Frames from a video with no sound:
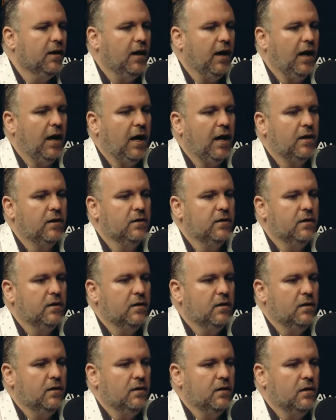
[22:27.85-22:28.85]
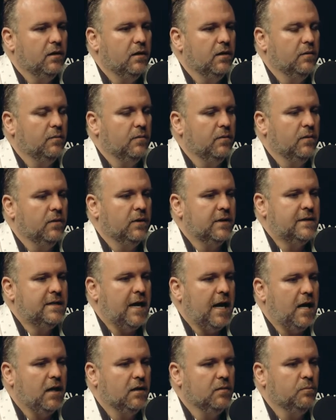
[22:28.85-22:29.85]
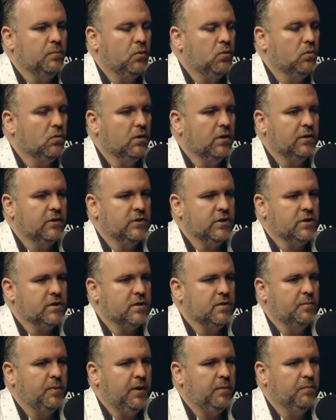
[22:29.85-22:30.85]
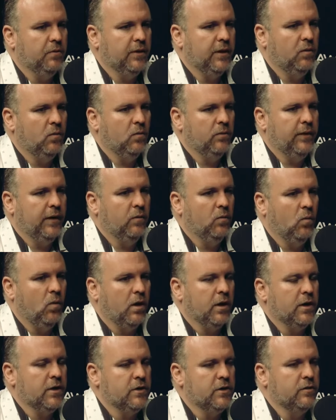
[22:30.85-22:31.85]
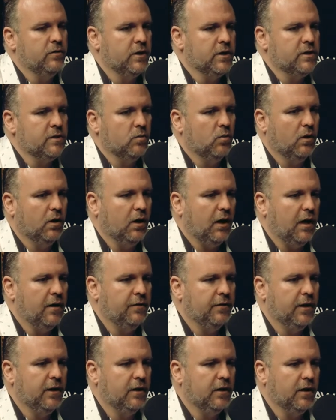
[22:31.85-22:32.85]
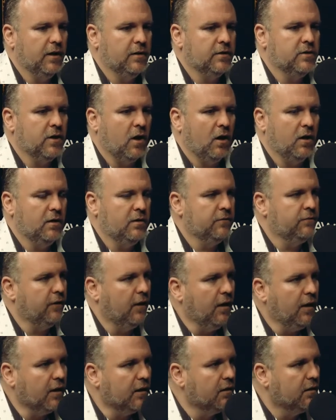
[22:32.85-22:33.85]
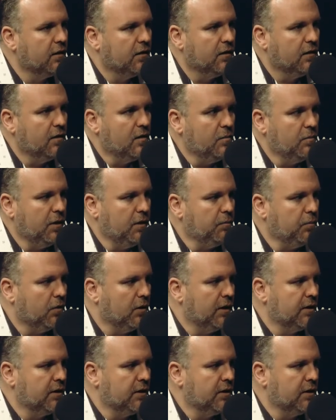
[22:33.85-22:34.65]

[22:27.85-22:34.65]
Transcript: and the the talent pool and just the people that that want to do this work, I think it's hard to find people.